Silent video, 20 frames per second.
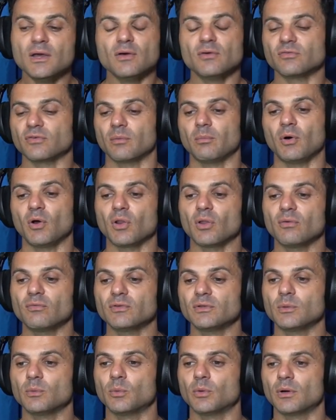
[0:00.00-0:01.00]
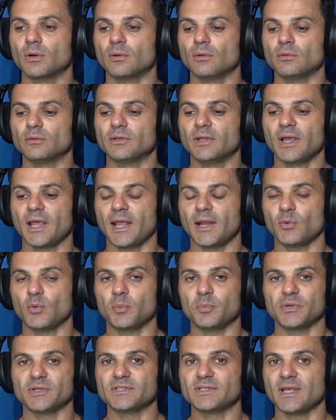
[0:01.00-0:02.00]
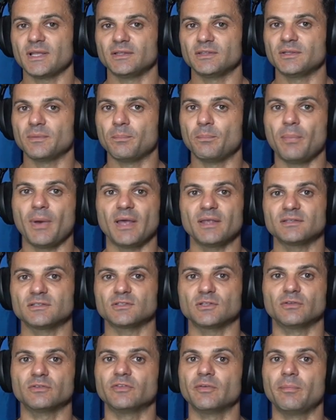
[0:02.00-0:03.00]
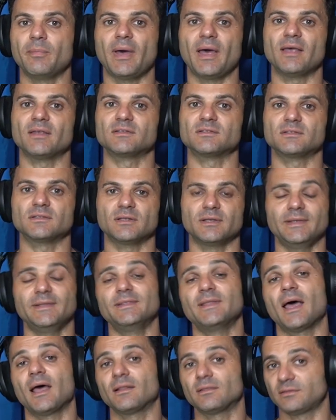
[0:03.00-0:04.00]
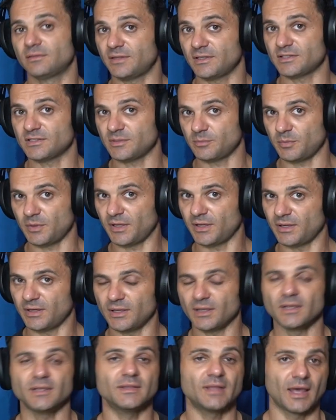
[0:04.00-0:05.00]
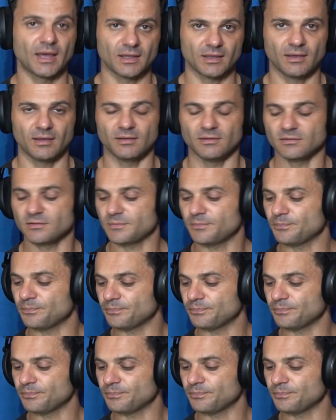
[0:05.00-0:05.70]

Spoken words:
from all over the world and represent the best of the best in that discipline, in that case.